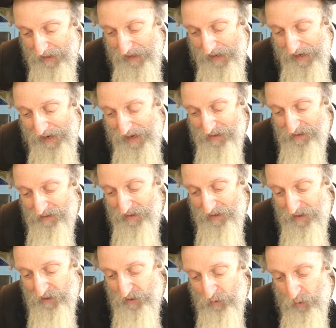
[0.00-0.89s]
and
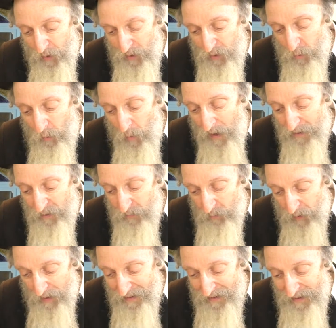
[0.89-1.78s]
is going to want to
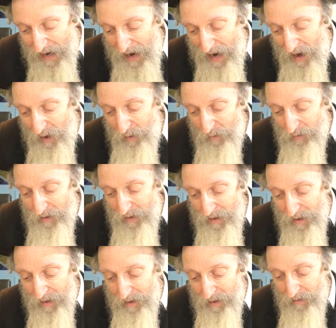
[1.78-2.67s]
bring down
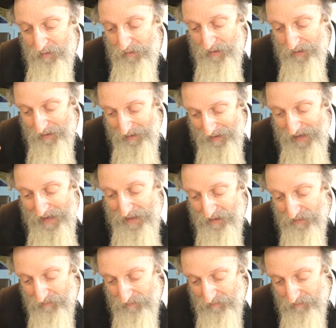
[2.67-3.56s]
the
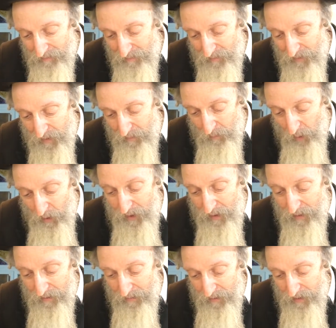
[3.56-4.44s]
Chaim, the
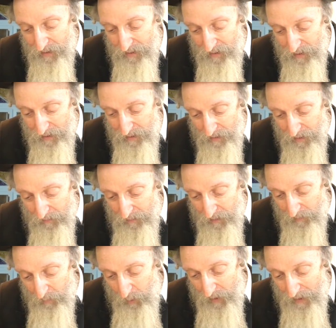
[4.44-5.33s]
Moichin,
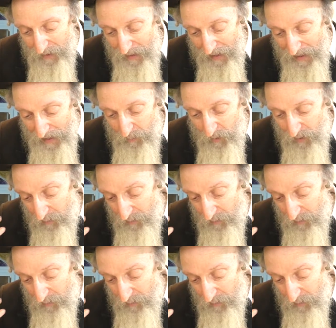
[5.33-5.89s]
the Ema,